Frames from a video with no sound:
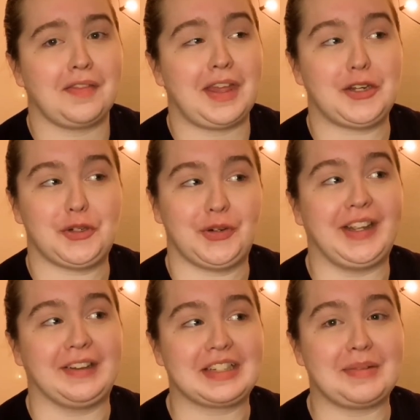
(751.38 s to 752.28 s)
That tree
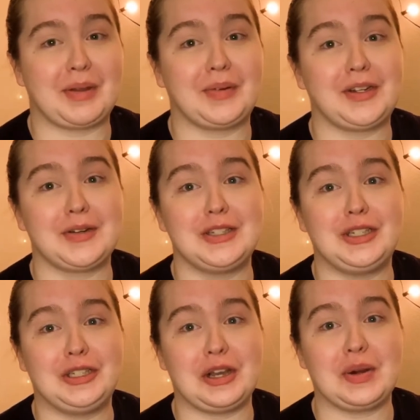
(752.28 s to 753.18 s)
outside my window is
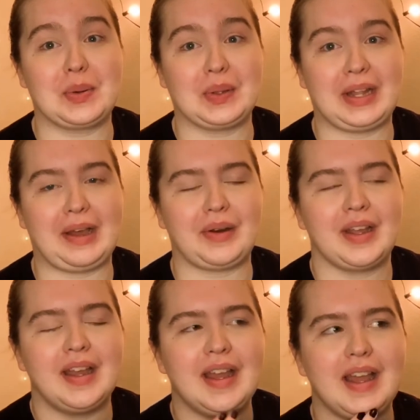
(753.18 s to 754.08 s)
so loud.
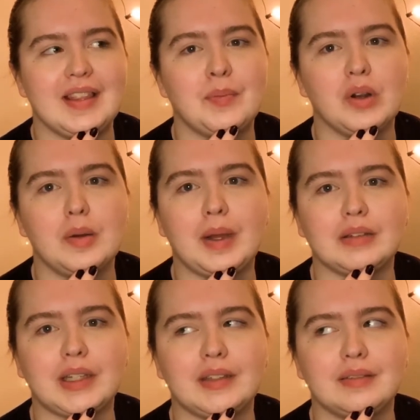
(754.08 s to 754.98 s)
It's more
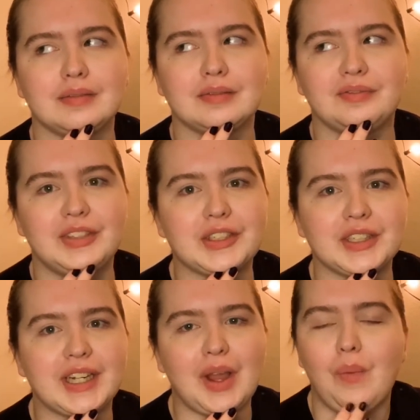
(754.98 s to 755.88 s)
about
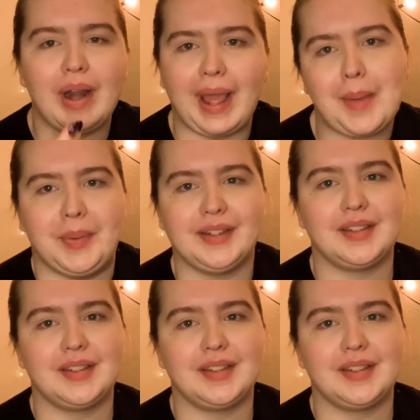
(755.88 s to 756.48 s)
figuring out what happened.